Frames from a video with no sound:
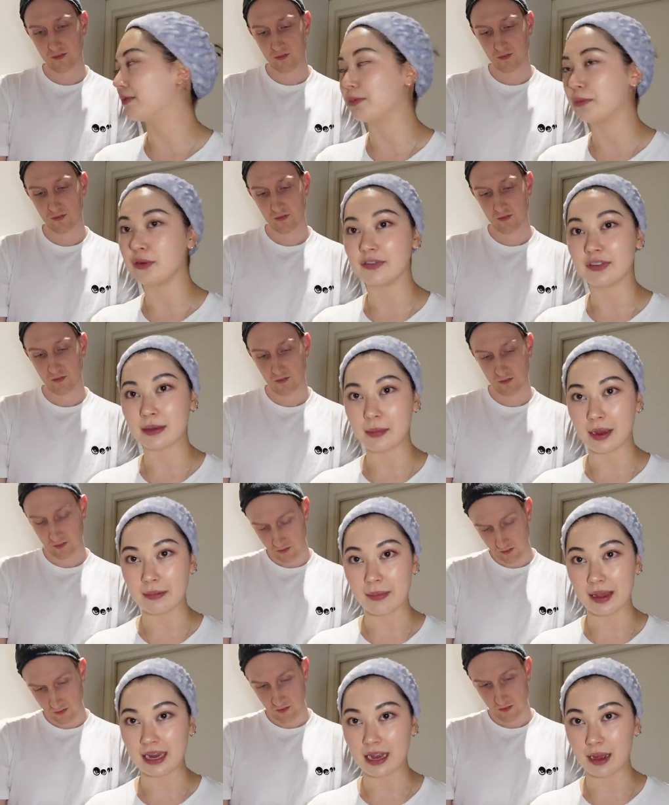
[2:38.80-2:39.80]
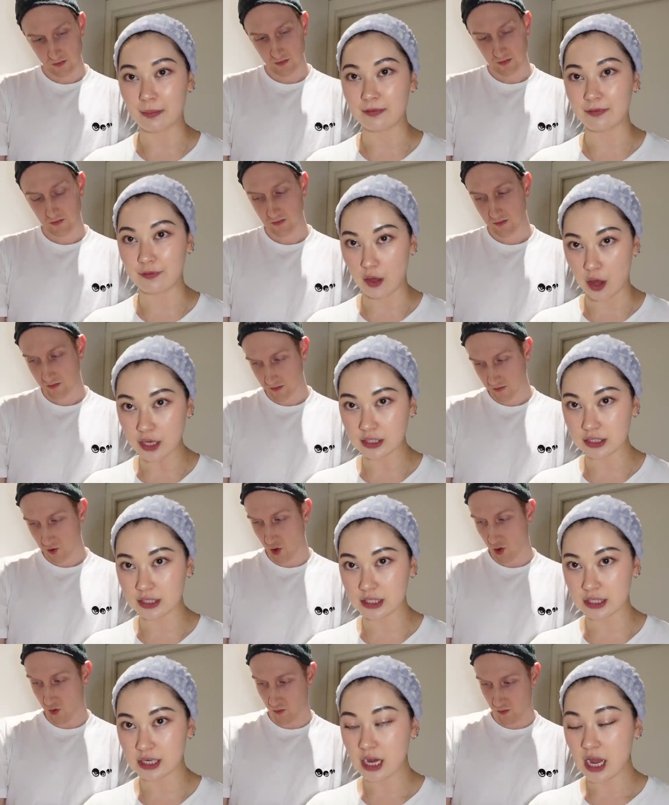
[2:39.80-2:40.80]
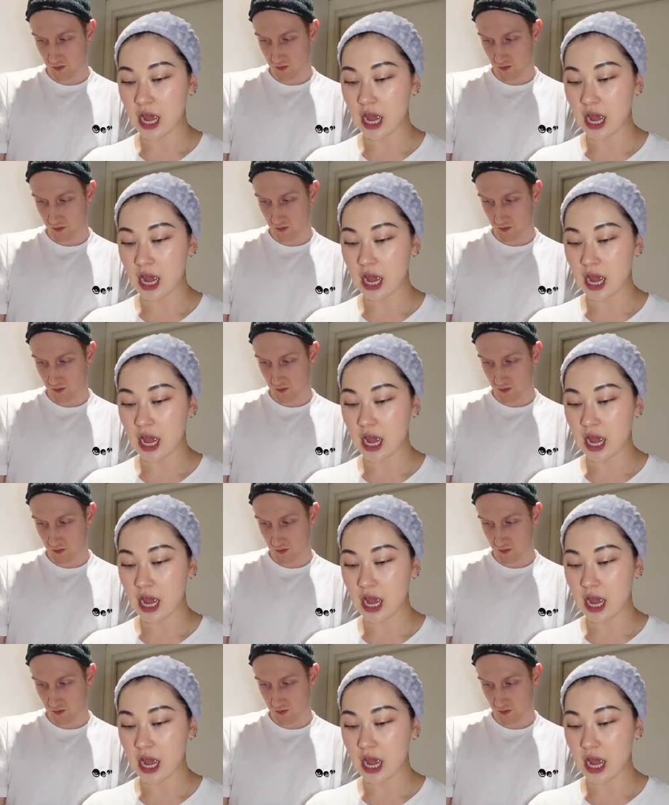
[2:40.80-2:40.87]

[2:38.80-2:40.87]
Speaker 1: removing my makeup first. Cool.